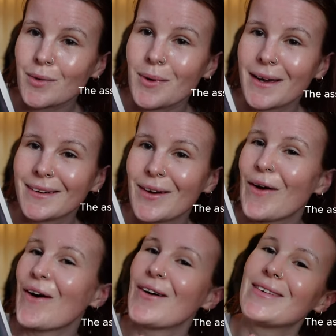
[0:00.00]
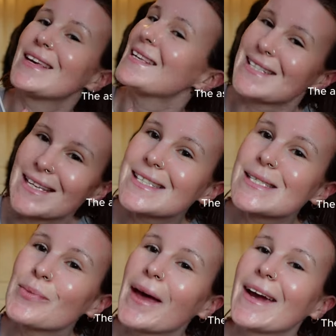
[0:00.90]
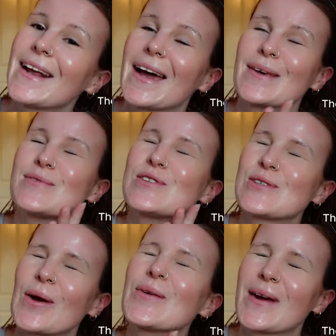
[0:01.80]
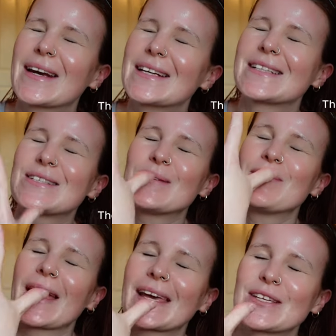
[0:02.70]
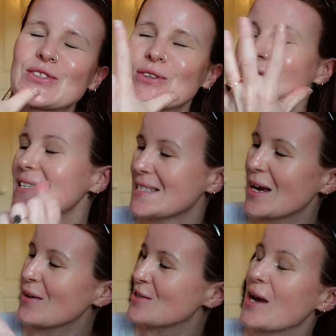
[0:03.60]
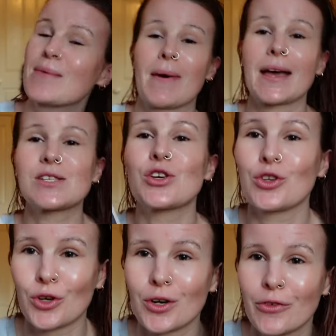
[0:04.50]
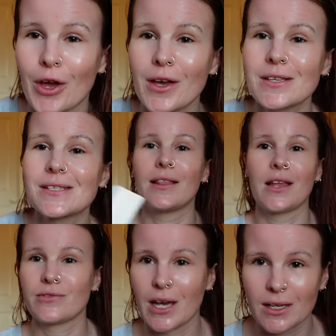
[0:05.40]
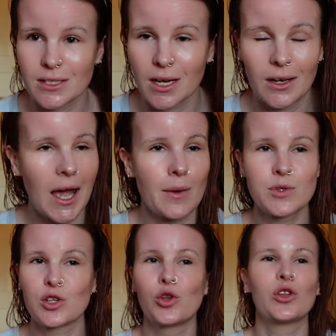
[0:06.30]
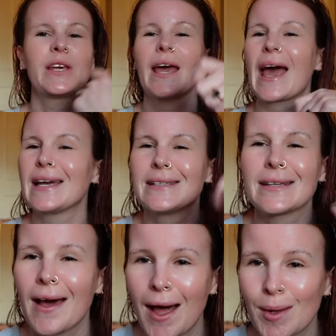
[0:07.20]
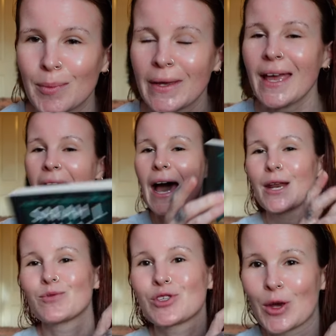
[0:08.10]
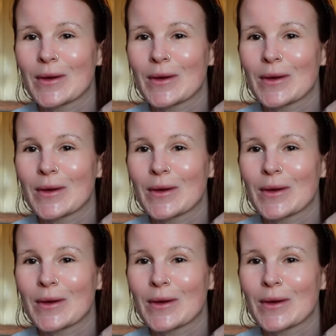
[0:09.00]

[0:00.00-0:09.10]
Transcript: one of Assassin's Blade. I am so ready to jump back into the Sarah J Maas universe. I loved ACOTAR, absolutely ate it up. And I'm so